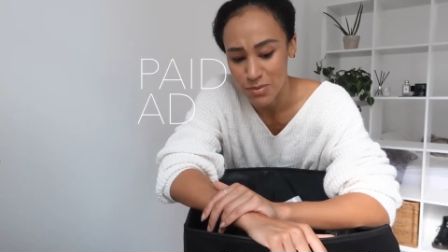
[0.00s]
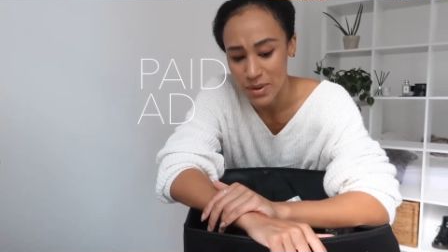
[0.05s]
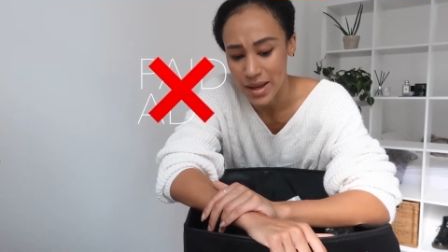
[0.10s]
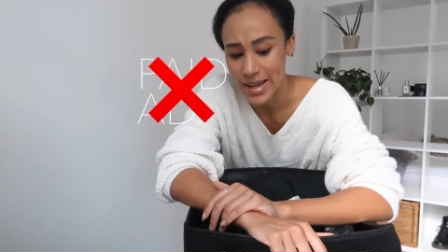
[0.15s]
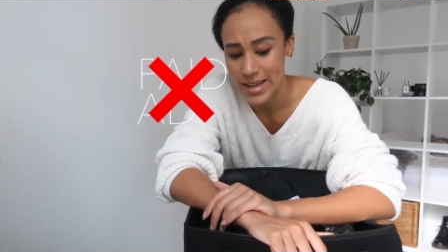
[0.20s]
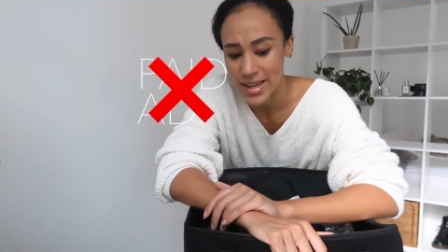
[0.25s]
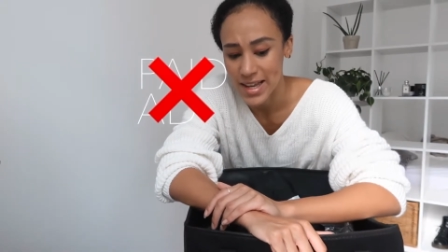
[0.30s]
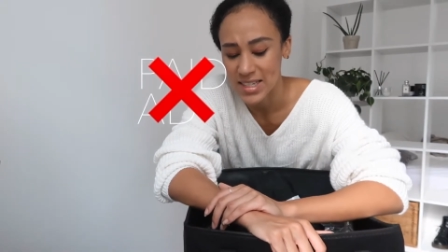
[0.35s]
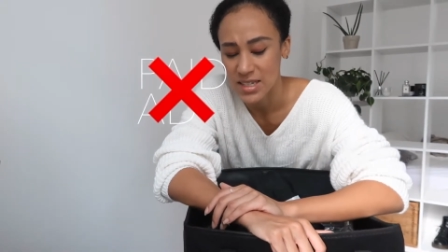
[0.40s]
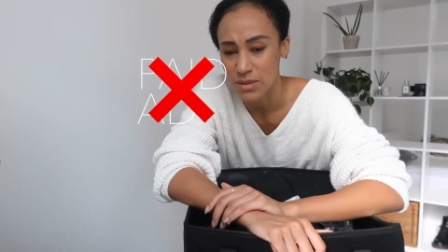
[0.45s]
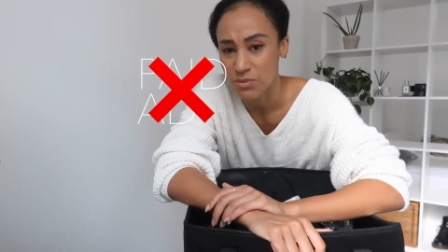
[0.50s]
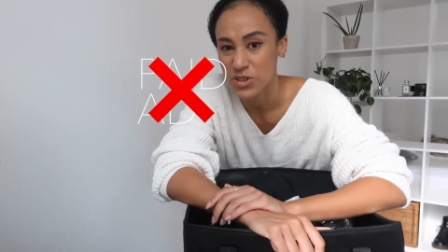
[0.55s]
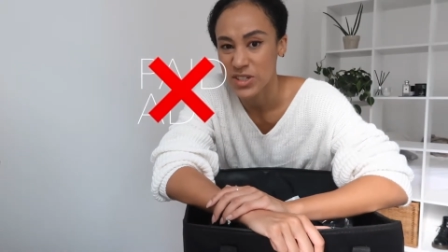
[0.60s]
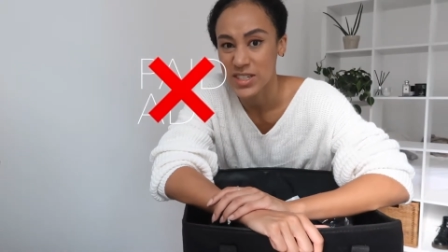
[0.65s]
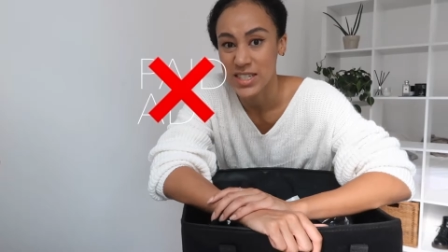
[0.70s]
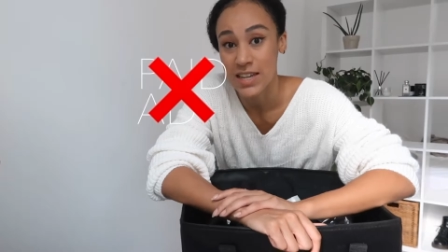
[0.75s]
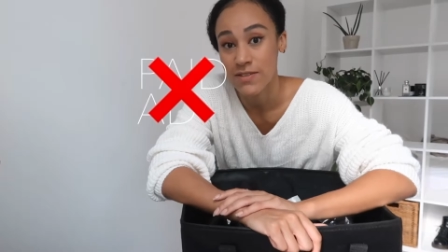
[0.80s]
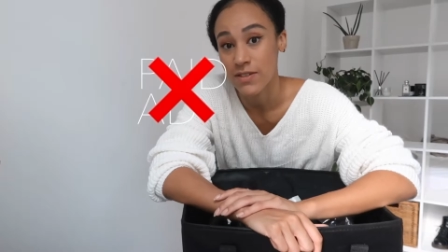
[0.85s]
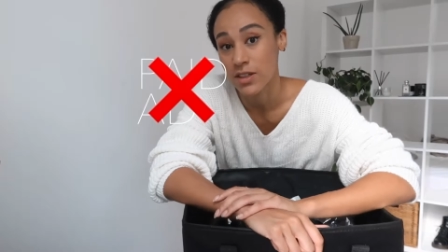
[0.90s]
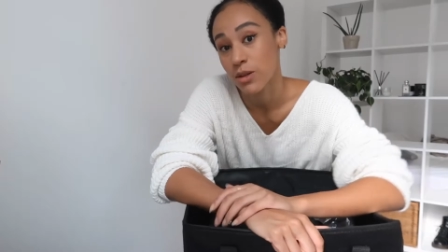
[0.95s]
but I guess I'm
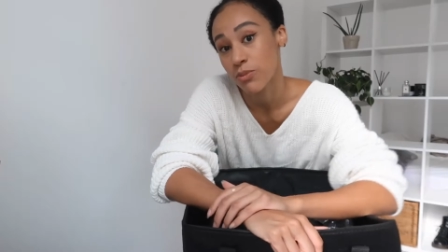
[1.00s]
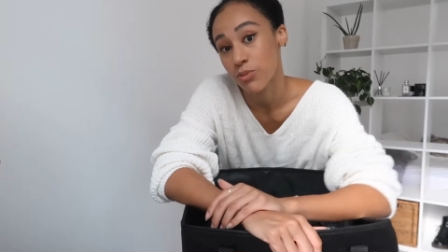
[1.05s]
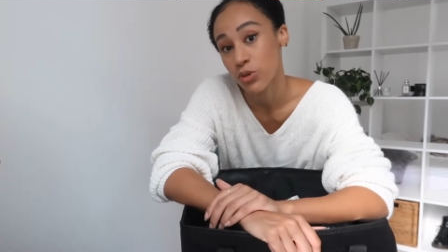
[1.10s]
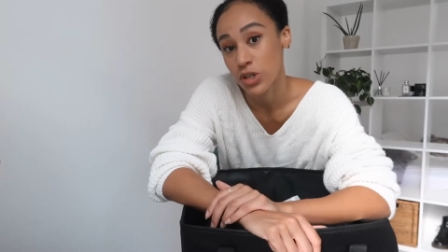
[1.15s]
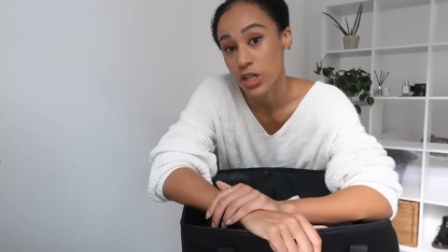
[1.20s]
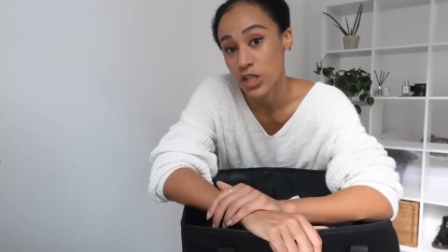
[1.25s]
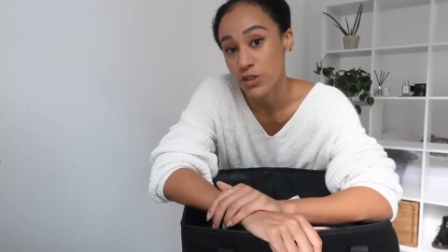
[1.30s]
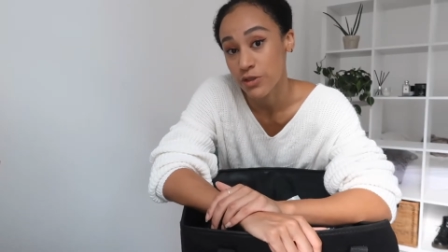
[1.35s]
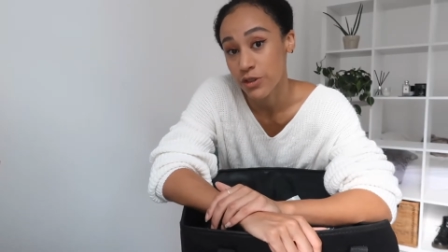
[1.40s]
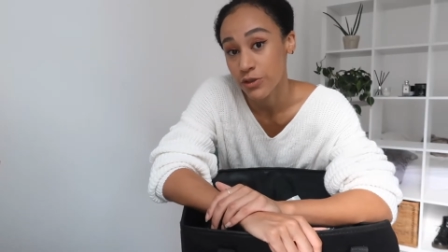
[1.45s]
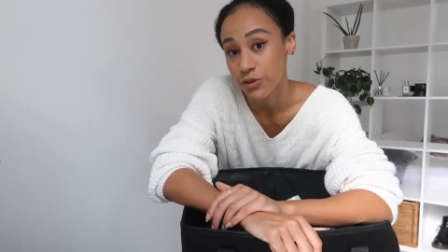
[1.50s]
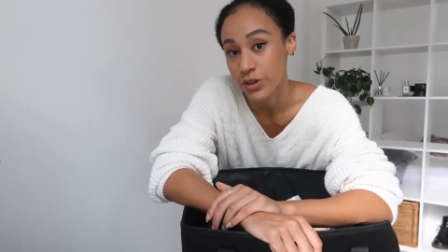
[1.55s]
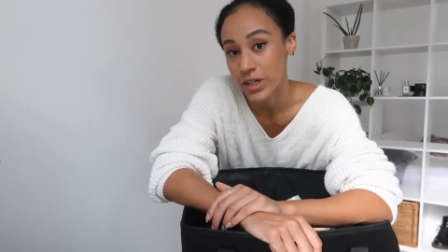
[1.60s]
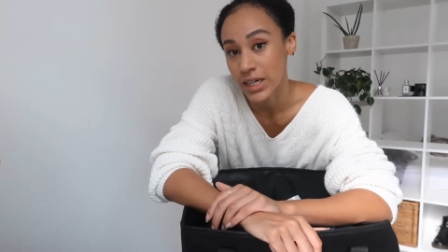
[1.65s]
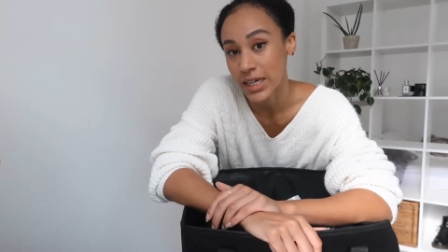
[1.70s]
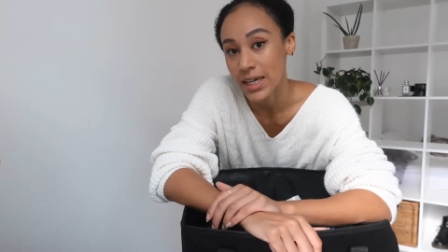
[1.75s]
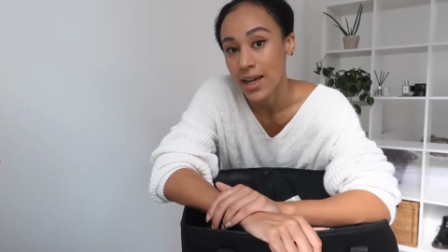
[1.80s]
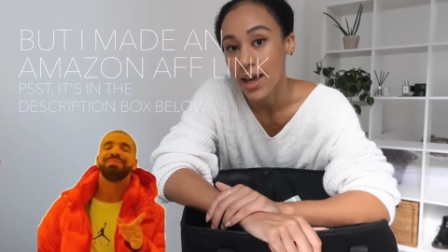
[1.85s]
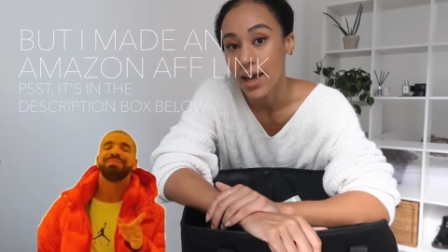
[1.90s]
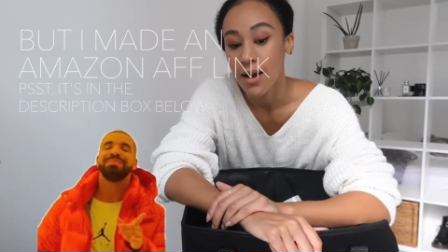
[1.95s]
receiving the product for
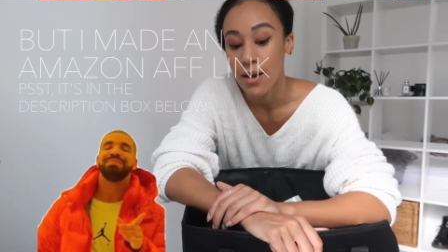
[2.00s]
free.